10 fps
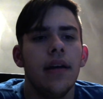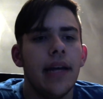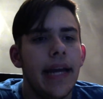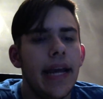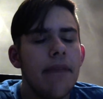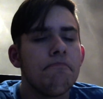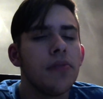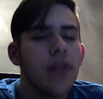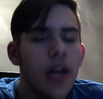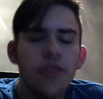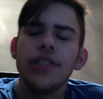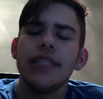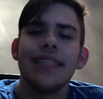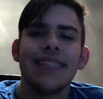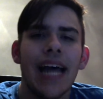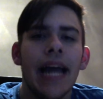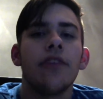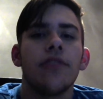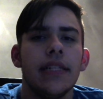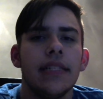it blows its
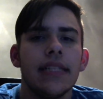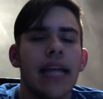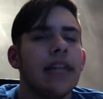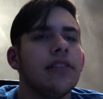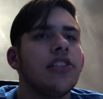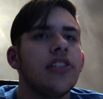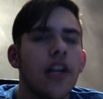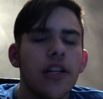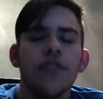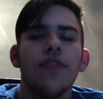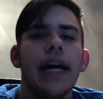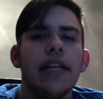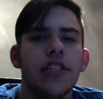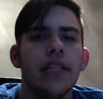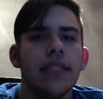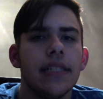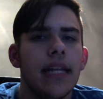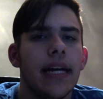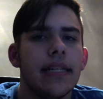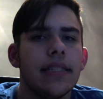sirens and starts flashing its
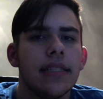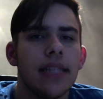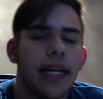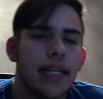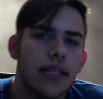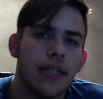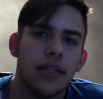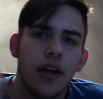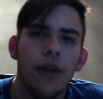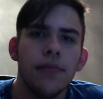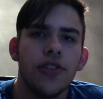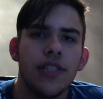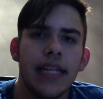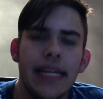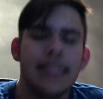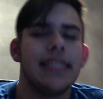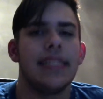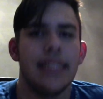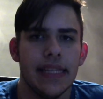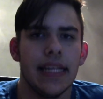lights like almost
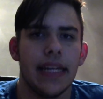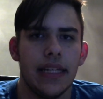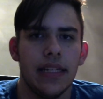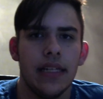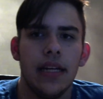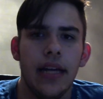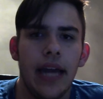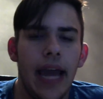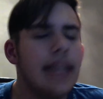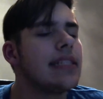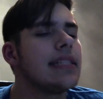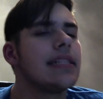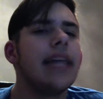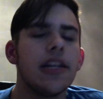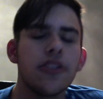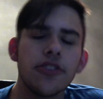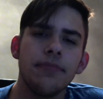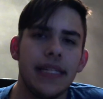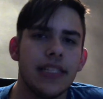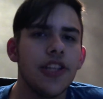instantly. And it scares
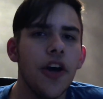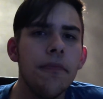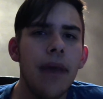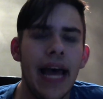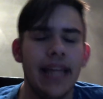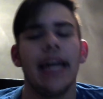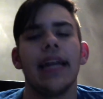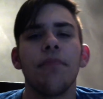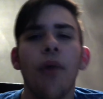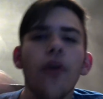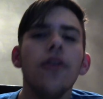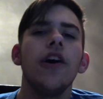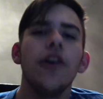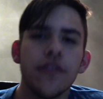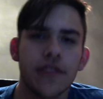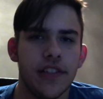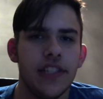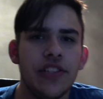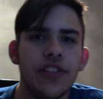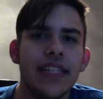me so bad that I pull over
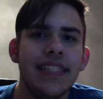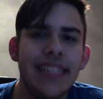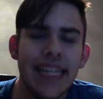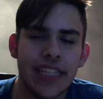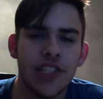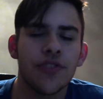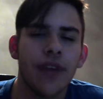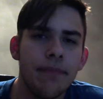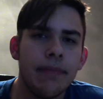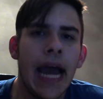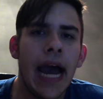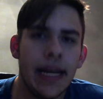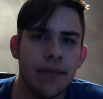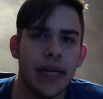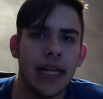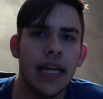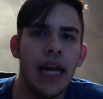into the ditch right behind me.